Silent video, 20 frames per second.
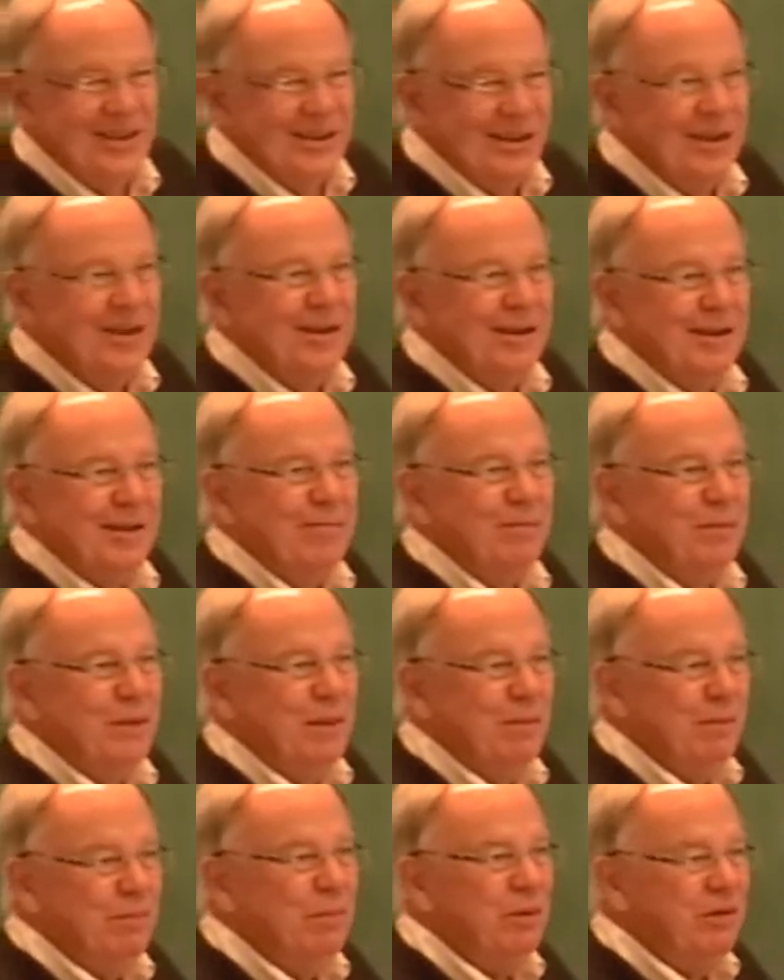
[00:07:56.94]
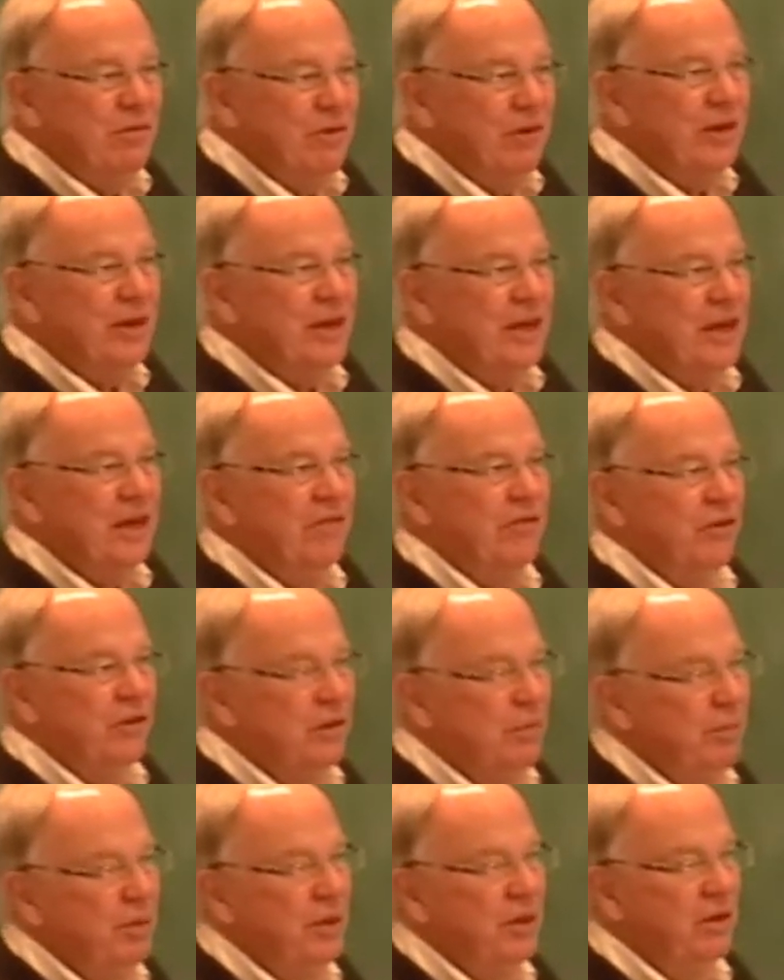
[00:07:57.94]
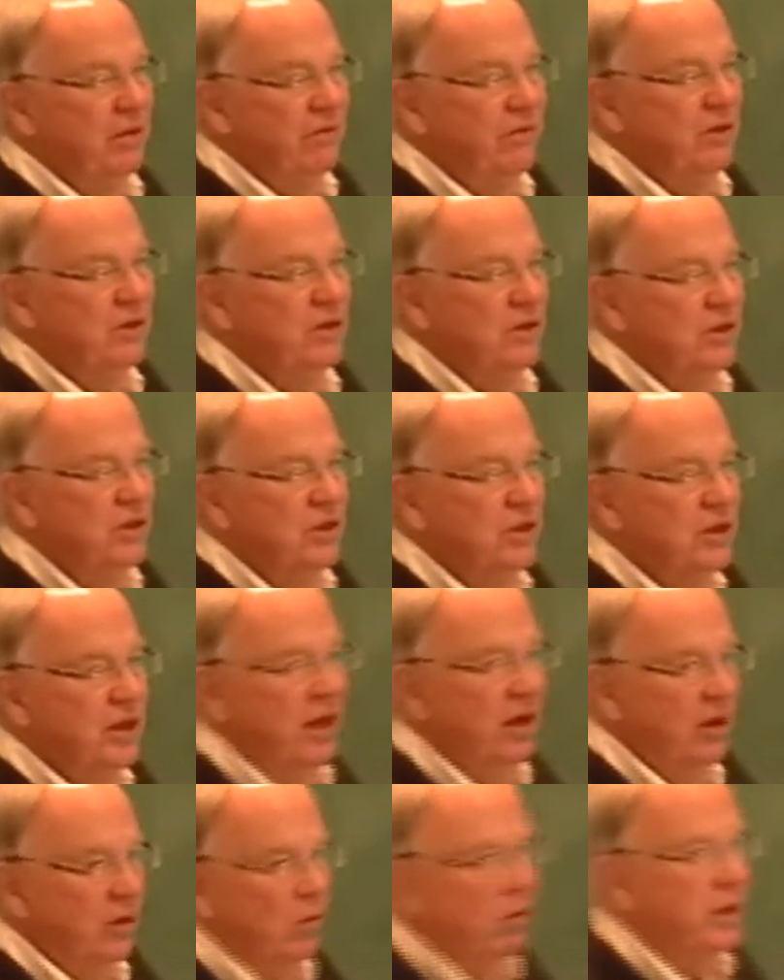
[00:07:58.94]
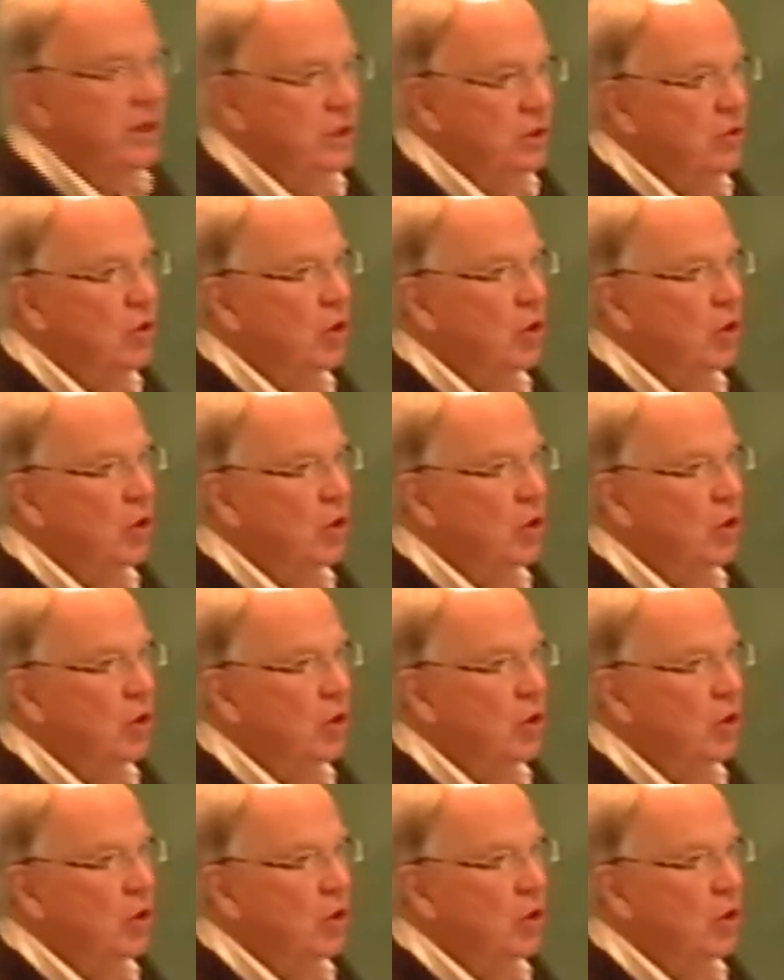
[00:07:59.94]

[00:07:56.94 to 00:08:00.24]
Uh, be very careful to pin the physicist down on what he's